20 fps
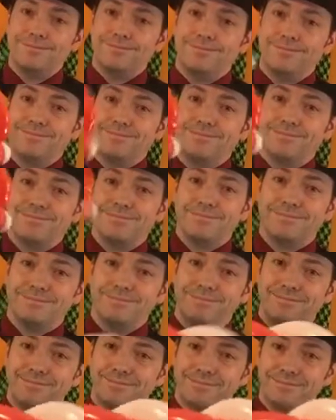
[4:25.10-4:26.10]

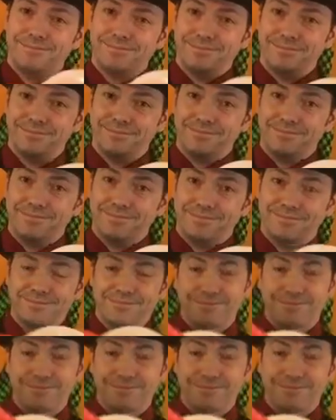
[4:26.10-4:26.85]
(silence)